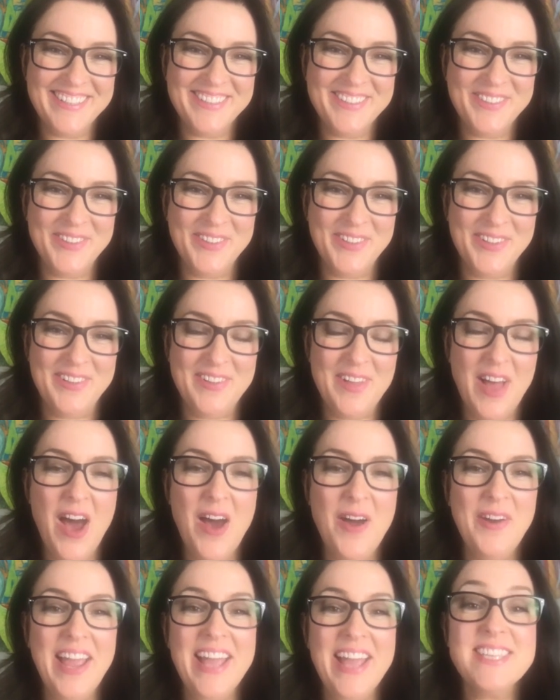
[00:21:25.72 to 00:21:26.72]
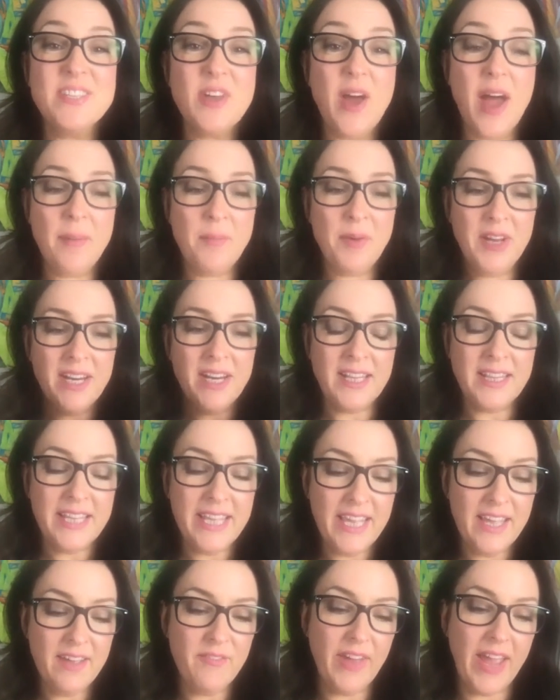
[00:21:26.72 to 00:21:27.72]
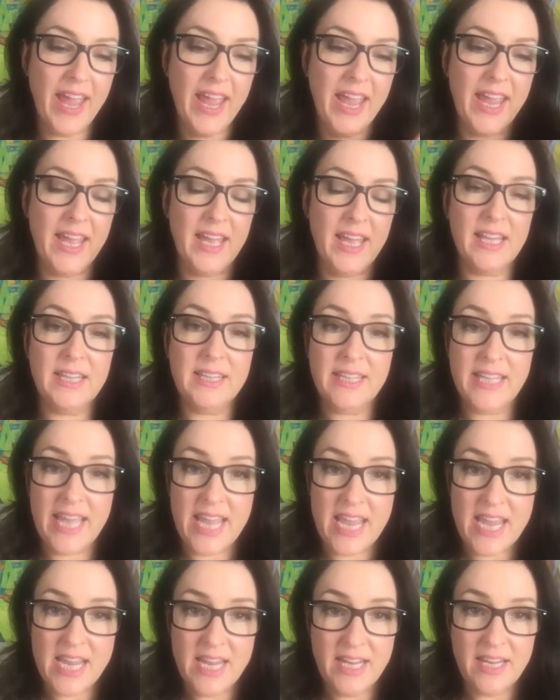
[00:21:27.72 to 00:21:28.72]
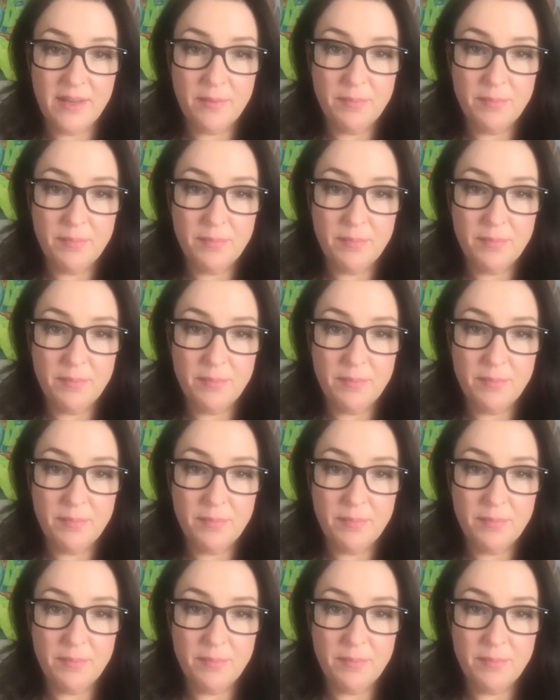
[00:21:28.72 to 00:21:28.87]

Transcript: Cool. Okay, so I'm going to leave a link